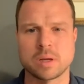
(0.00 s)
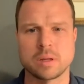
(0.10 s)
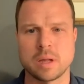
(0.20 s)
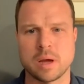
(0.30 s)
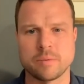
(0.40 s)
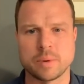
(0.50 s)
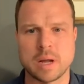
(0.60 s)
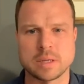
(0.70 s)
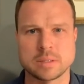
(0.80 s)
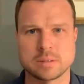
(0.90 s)
Yeah, everyone
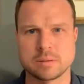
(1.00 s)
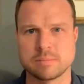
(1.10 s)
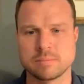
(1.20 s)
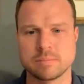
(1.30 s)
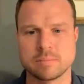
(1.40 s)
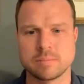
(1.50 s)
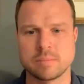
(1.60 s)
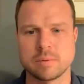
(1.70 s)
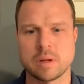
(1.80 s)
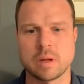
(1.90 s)
has.
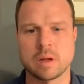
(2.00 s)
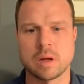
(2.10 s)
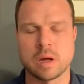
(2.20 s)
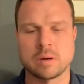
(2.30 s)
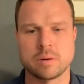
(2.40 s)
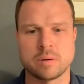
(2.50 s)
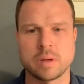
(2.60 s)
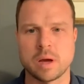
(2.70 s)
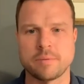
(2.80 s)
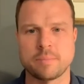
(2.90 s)
I don't know. Yeah,
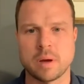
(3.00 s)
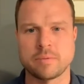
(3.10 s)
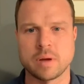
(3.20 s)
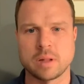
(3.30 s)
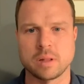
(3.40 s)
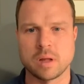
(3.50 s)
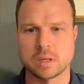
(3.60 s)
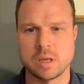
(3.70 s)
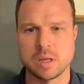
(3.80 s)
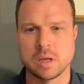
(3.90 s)
I've, I've gotten
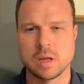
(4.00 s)
lucky.